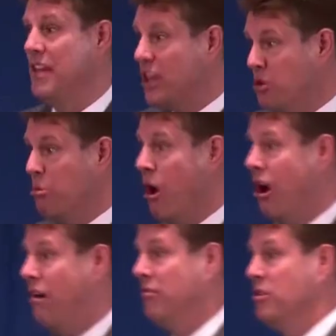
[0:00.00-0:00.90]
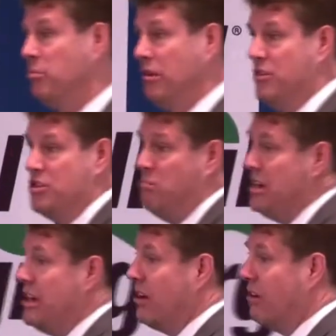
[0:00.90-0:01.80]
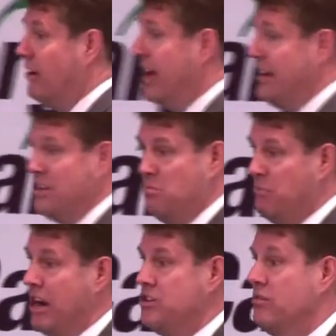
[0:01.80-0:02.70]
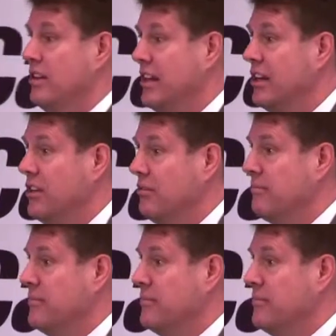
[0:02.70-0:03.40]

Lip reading: thank you, Paul, for the privilege to be here, and it's been my treat. Thank you.